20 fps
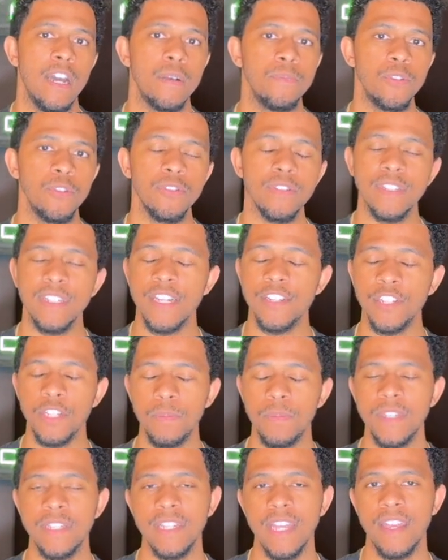So you'll essentially
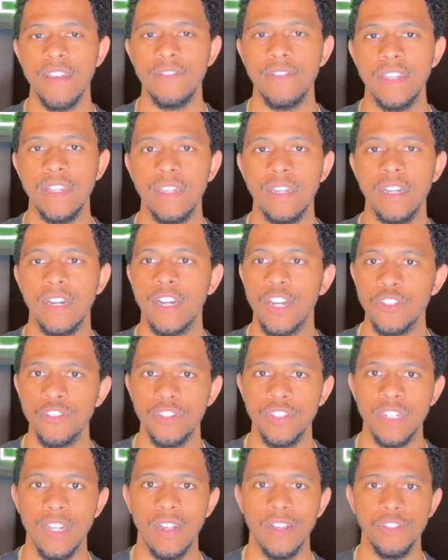be saving
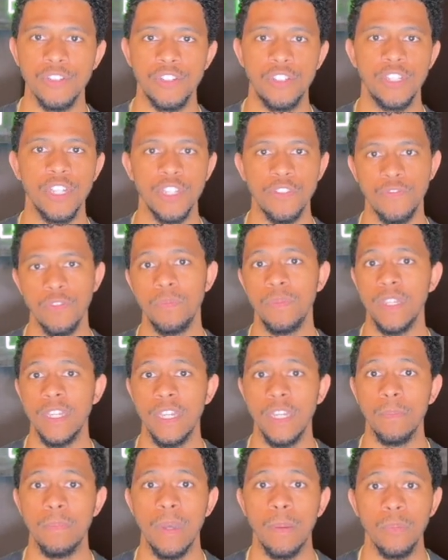$100 just for
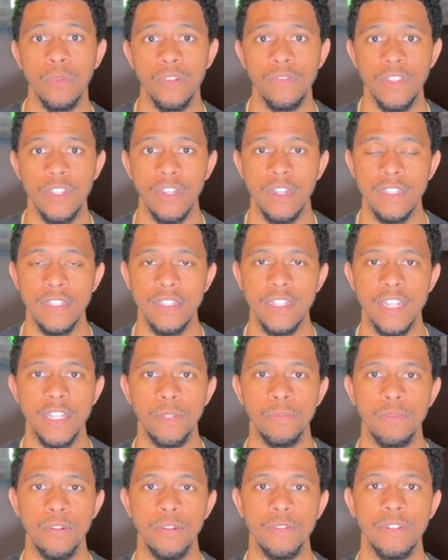being a member of the OnStage
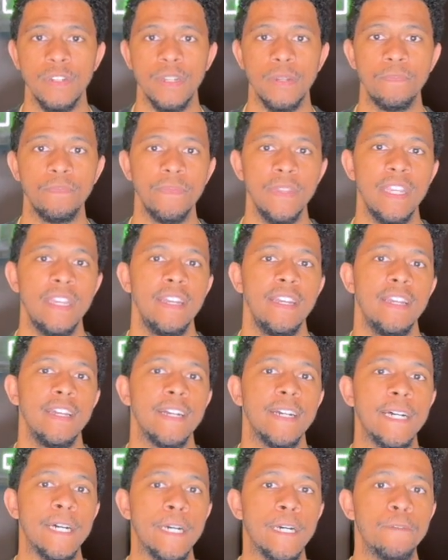
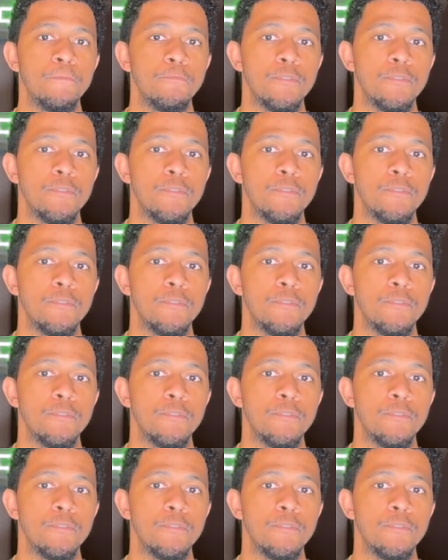program.